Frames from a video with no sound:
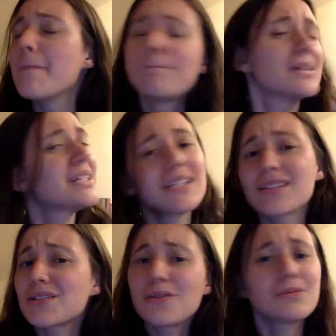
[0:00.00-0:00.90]
Please
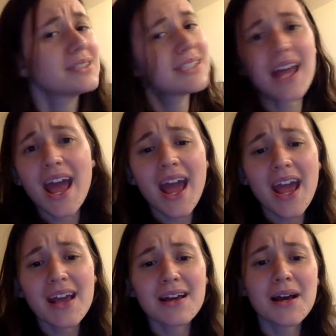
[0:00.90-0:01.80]
don't
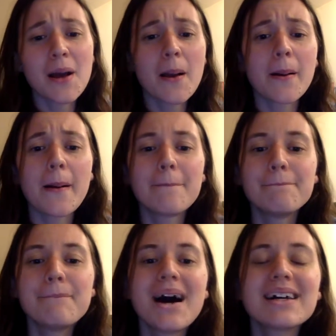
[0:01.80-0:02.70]
take
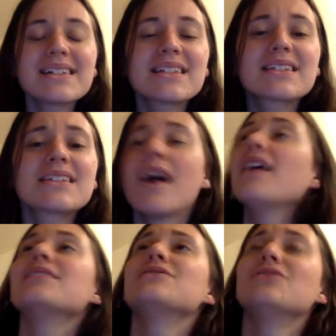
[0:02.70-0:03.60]
my
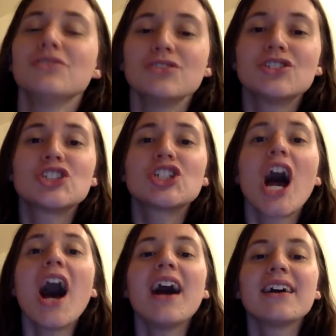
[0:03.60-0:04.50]

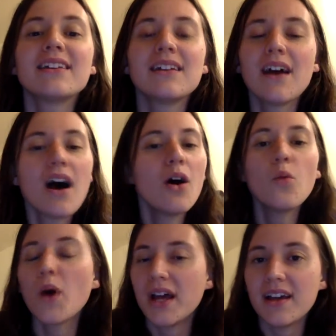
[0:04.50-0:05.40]
sunshine
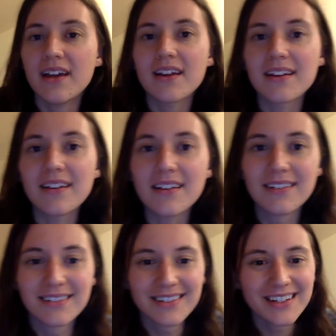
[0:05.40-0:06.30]
away.
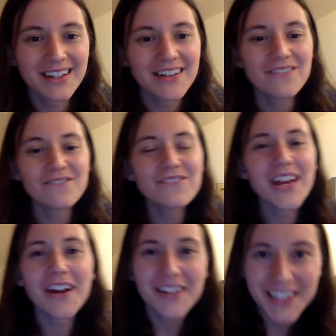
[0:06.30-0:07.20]

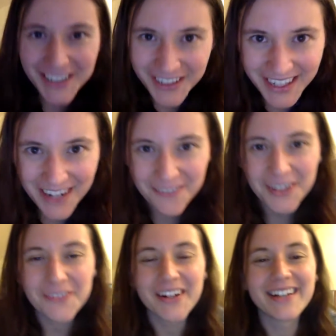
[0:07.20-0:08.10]
Very good,
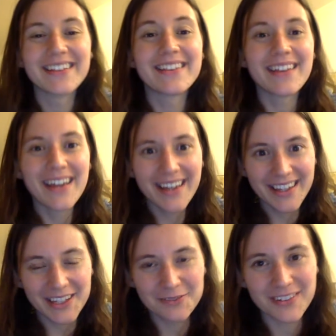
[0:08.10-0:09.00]
everyone.
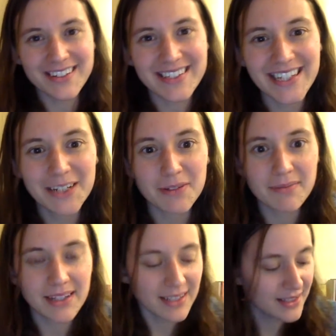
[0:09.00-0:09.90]
Thank you for singing with
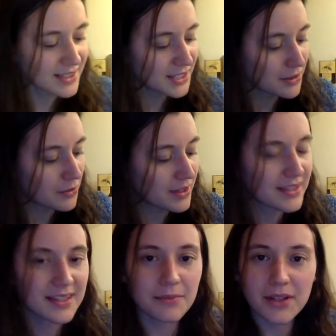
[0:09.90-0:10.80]
me. Let's do it with
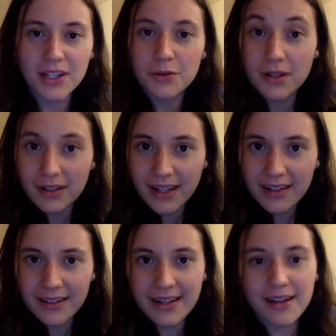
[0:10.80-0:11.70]
some
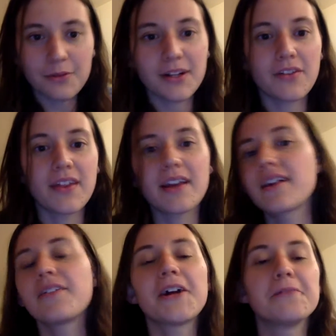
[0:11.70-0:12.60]
ukulele now. What do you think?
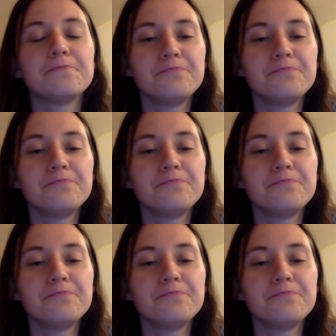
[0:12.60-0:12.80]
Right.